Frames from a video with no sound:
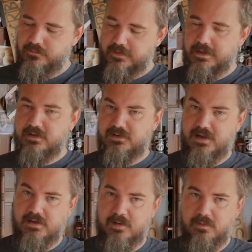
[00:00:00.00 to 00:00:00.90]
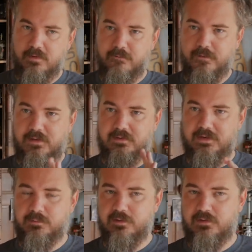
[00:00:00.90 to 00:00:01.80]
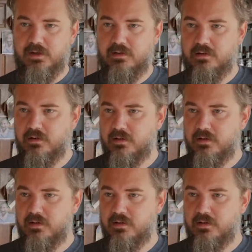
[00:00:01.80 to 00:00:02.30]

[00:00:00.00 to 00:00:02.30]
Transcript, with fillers: that can stand up to a 56%.